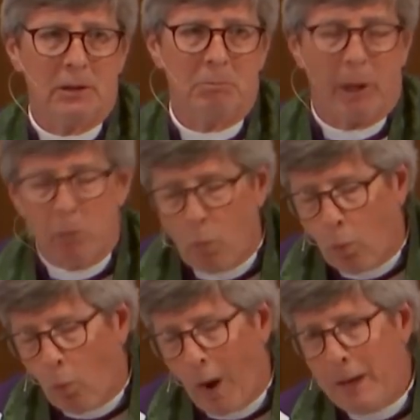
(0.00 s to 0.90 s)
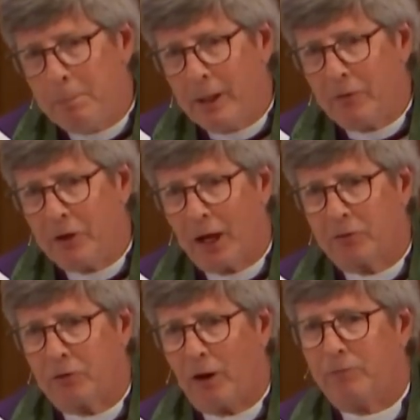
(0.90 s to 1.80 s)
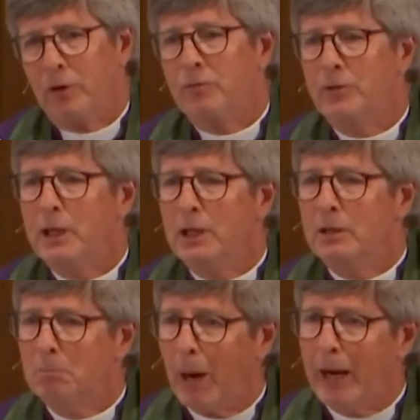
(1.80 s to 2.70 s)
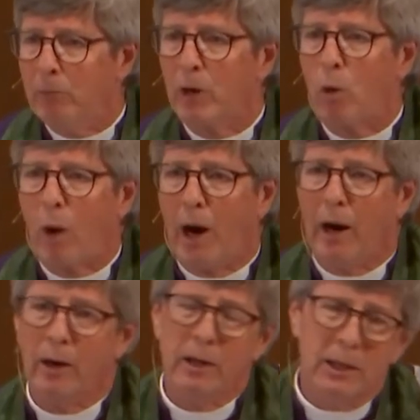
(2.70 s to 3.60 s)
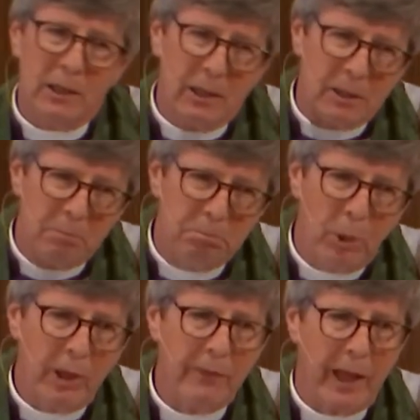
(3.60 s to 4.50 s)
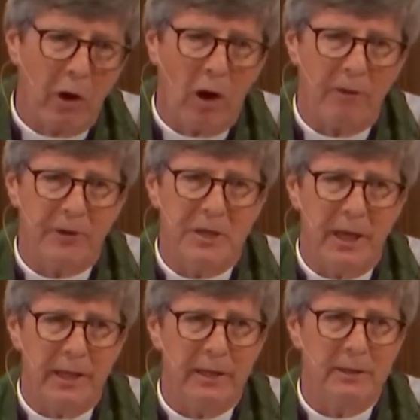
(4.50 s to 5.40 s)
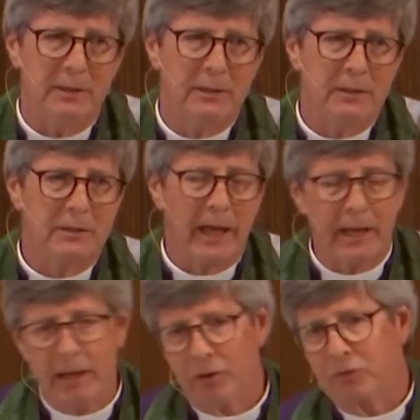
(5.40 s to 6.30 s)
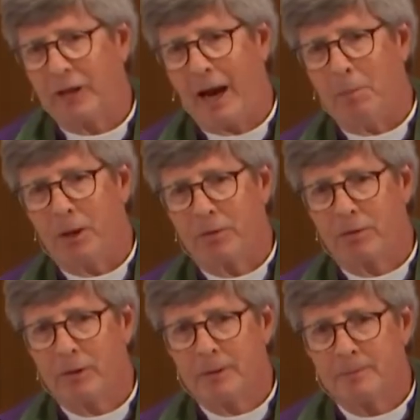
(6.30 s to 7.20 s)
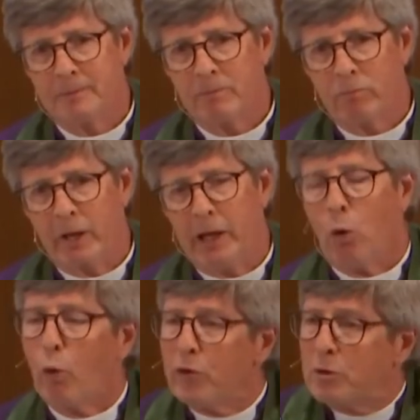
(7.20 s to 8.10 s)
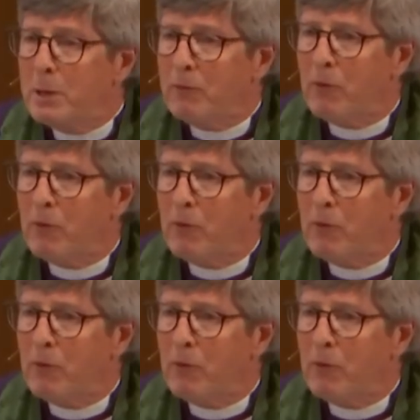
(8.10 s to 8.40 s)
but wiping the dust off your feet might require putting that off a day, taking a Sabbath, in order to be